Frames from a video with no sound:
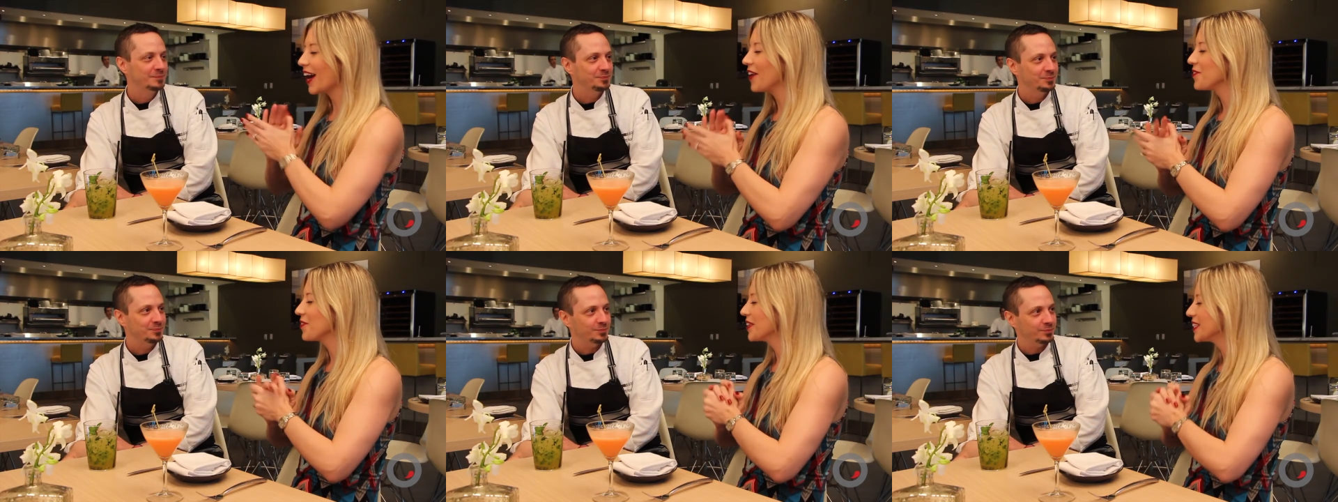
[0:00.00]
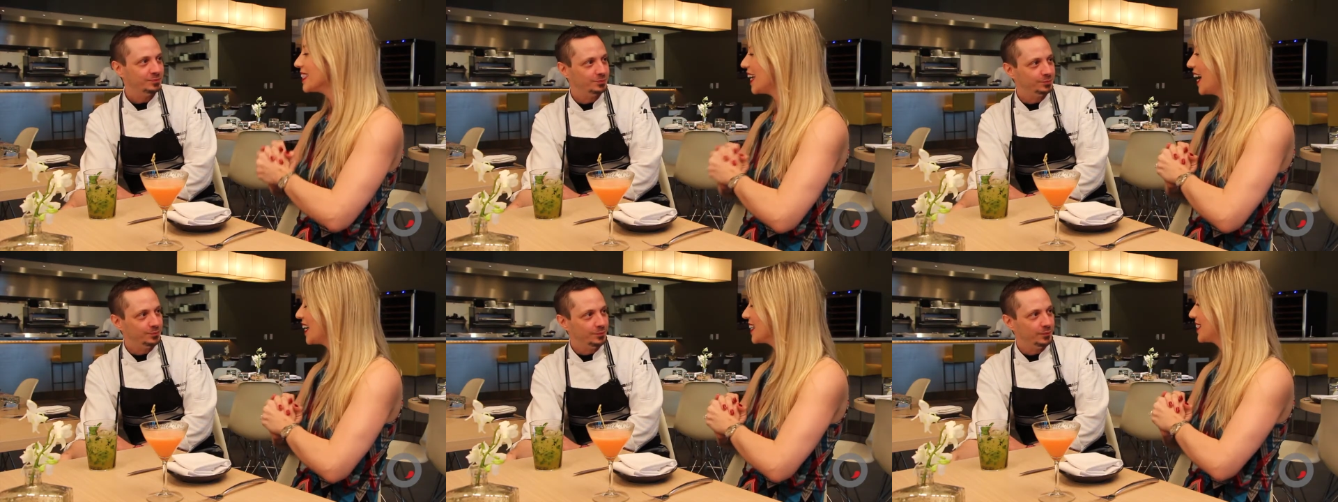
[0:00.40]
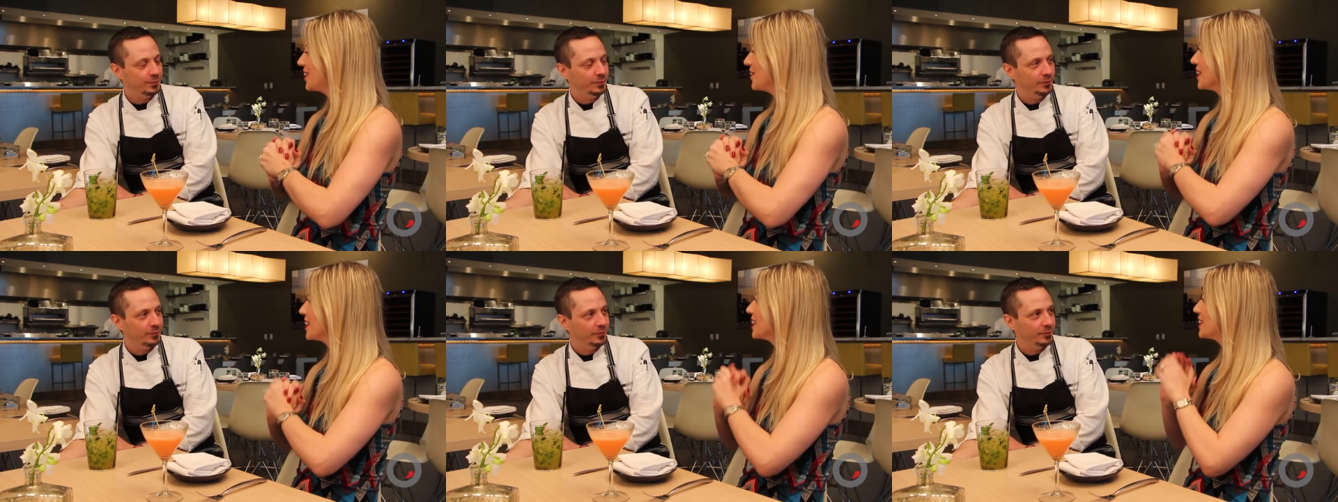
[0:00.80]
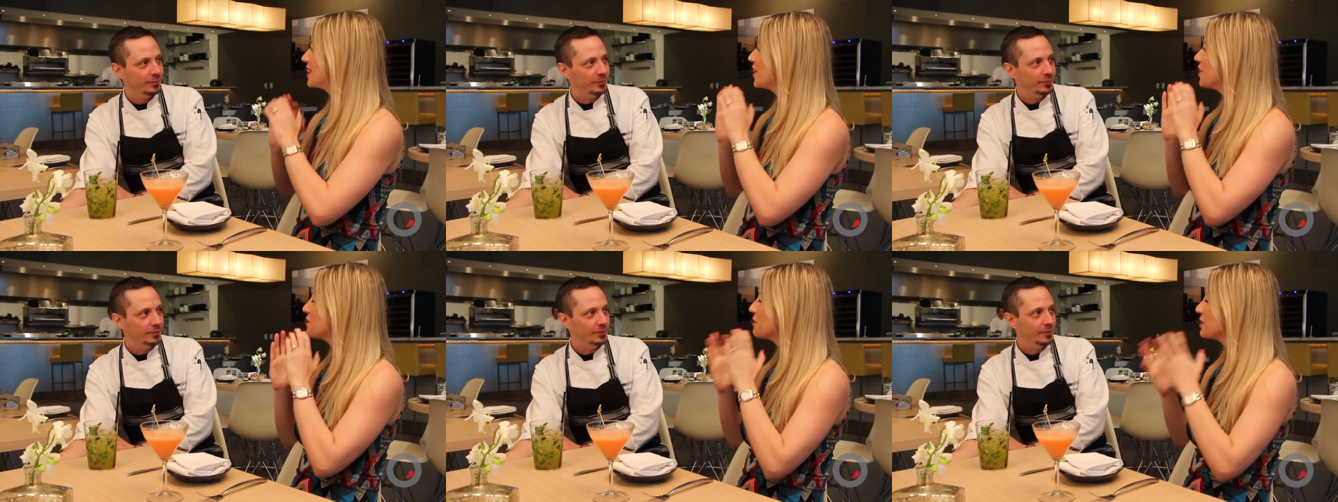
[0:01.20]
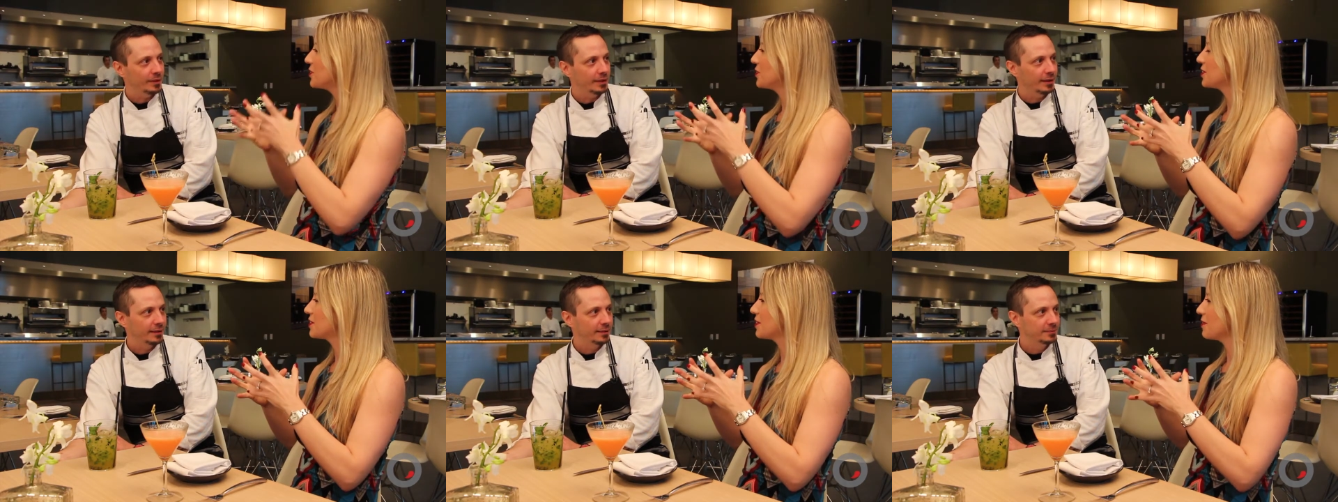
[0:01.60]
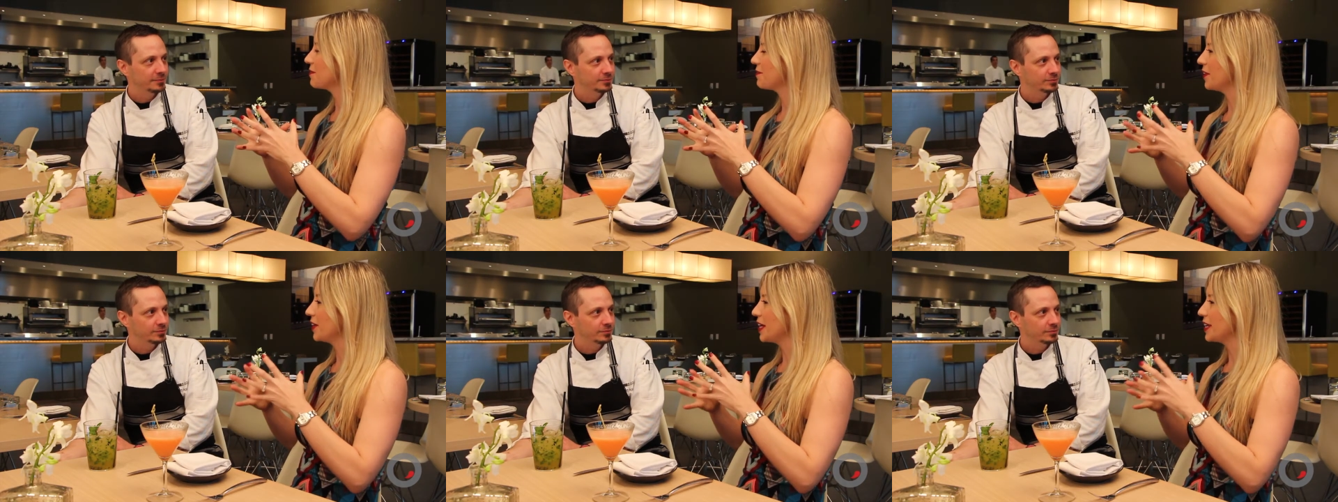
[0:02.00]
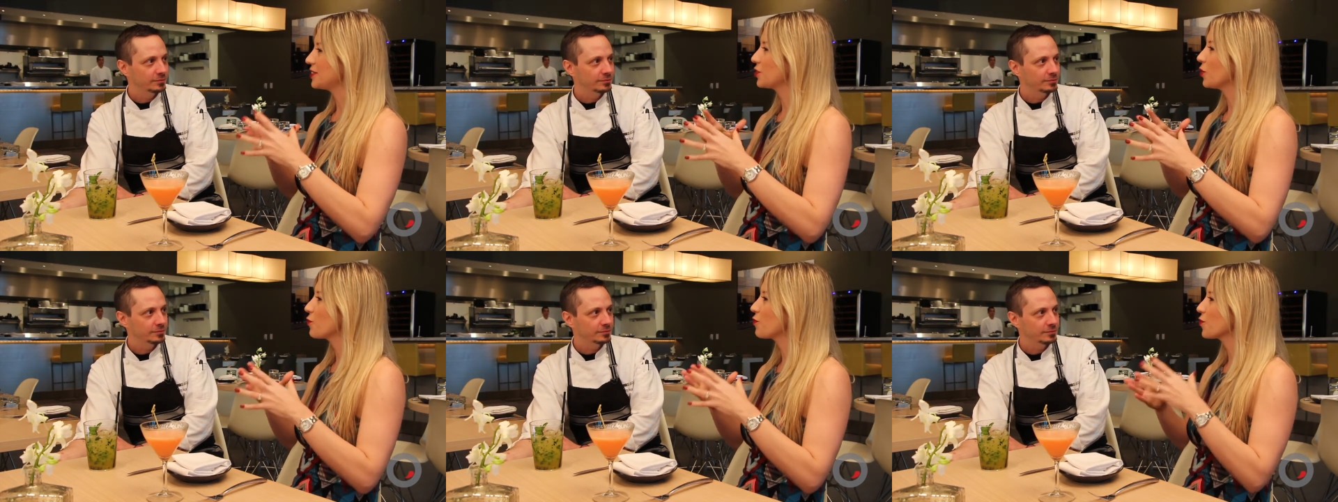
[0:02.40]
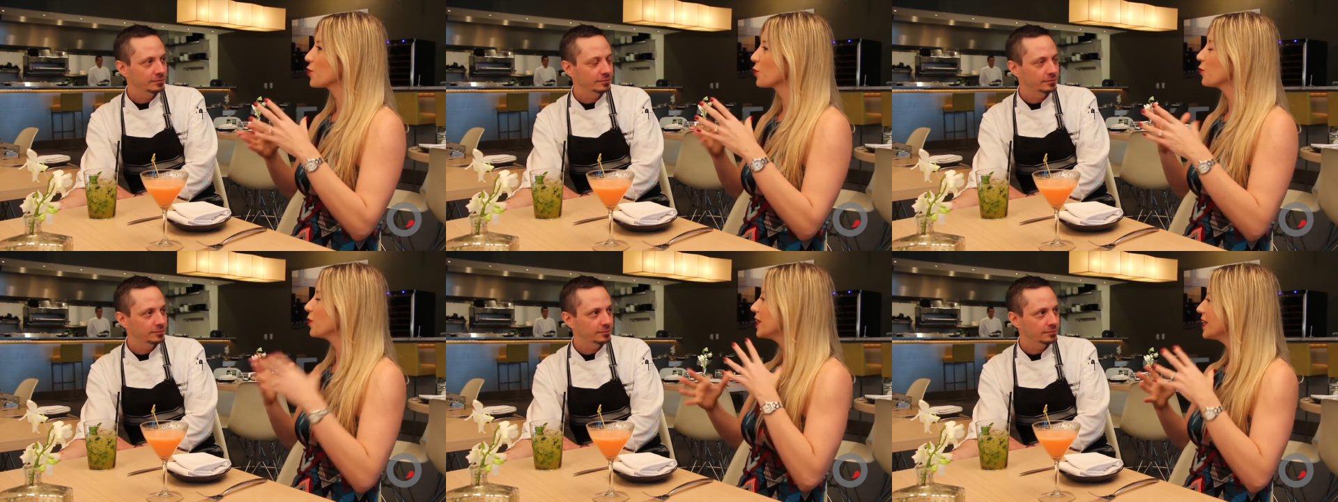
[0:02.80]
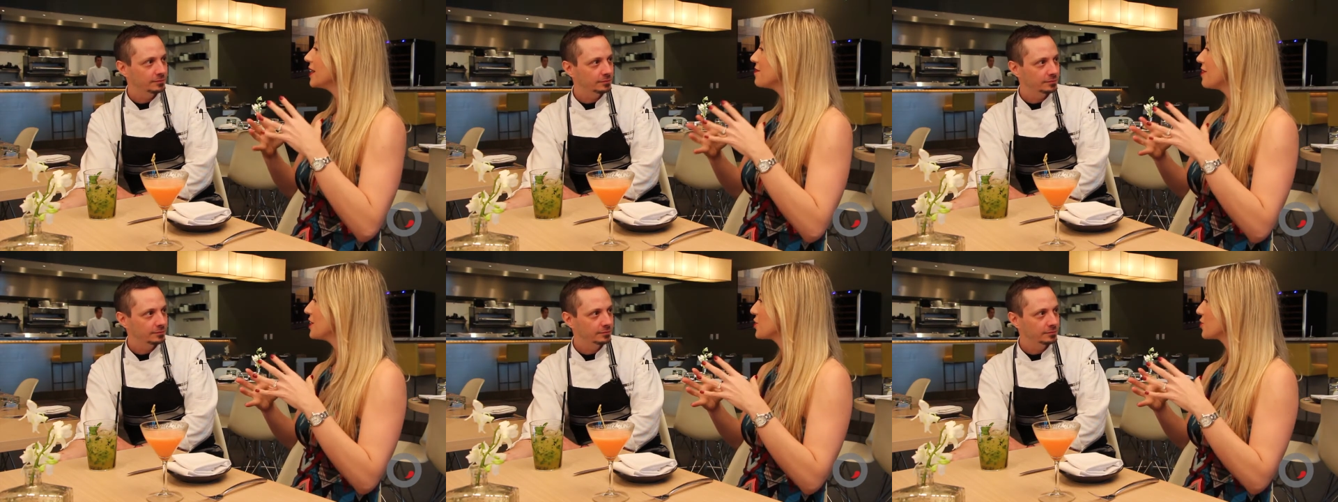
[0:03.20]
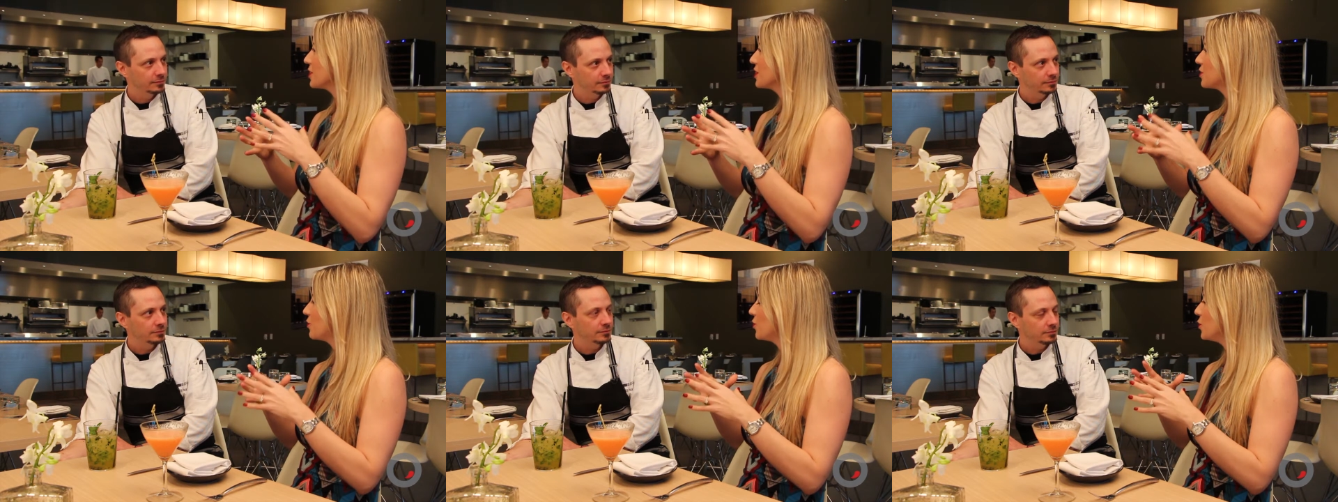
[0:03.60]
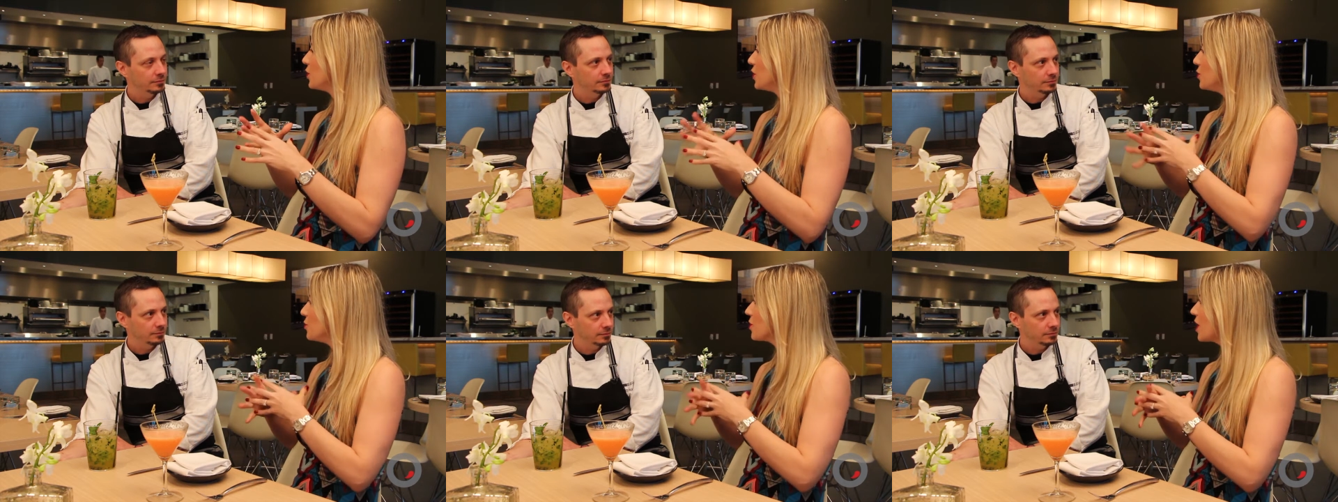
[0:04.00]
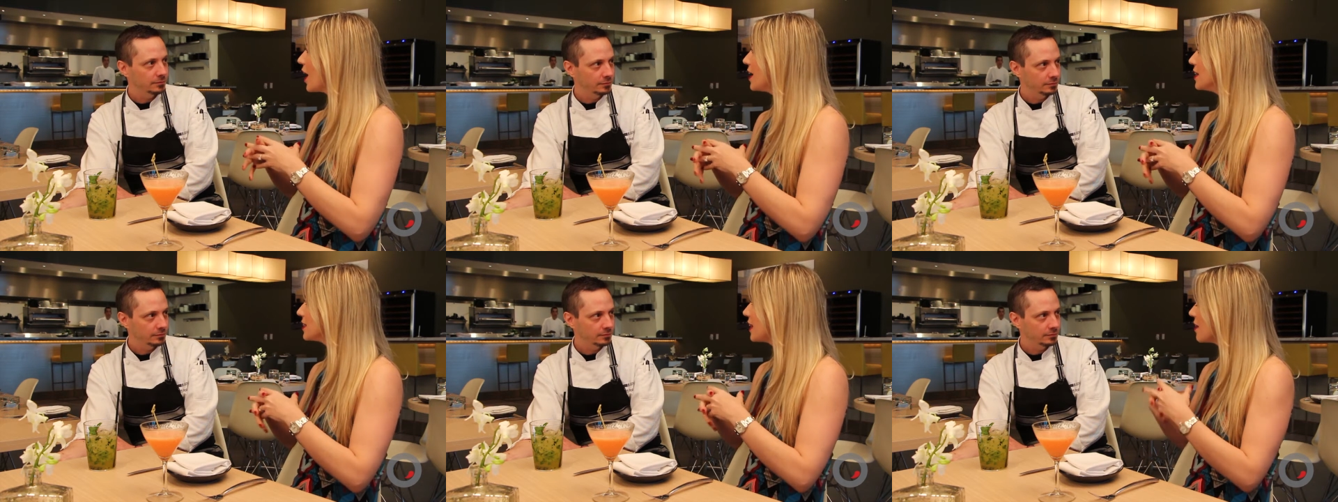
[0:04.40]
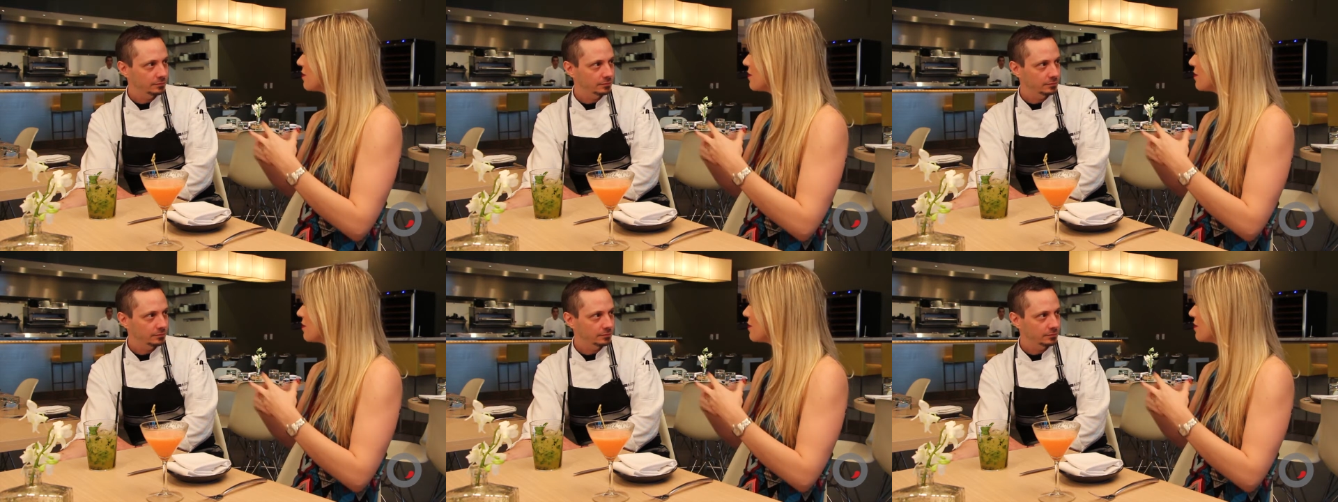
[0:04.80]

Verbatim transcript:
Speaker 1: I wanted to ask you this, which is funny. So for the really adventurous foodie, you guys